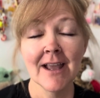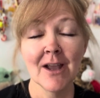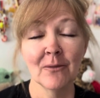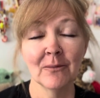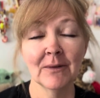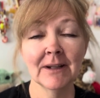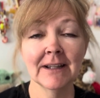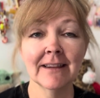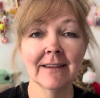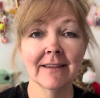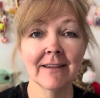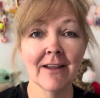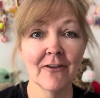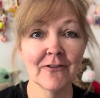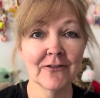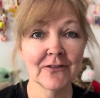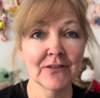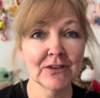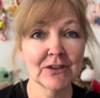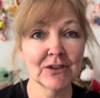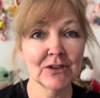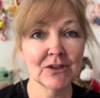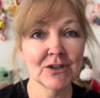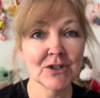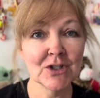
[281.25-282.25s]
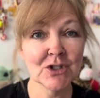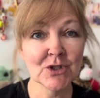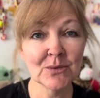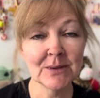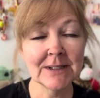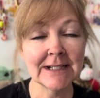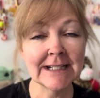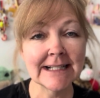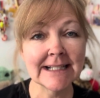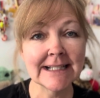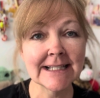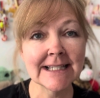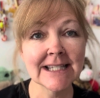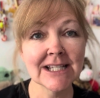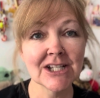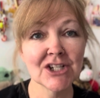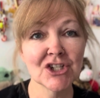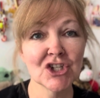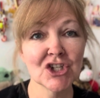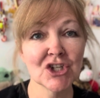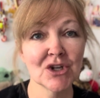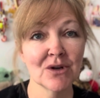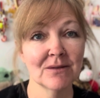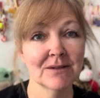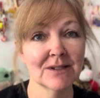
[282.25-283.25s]
We'd love for you to join us and
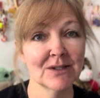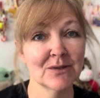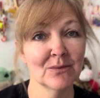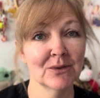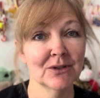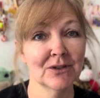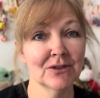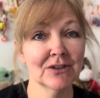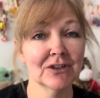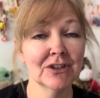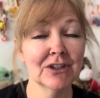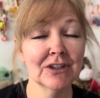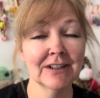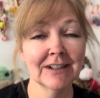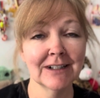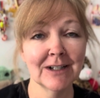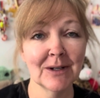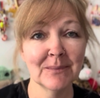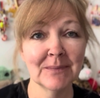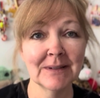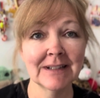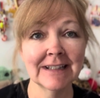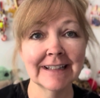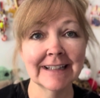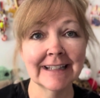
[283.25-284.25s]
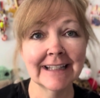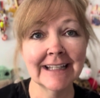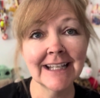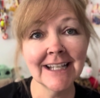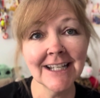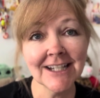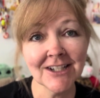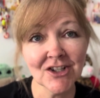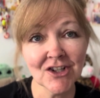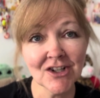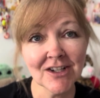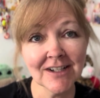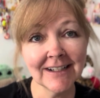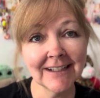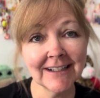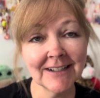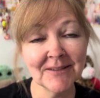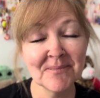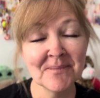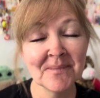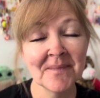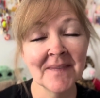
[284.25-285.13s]
show us what you're cooking up in the kitchen.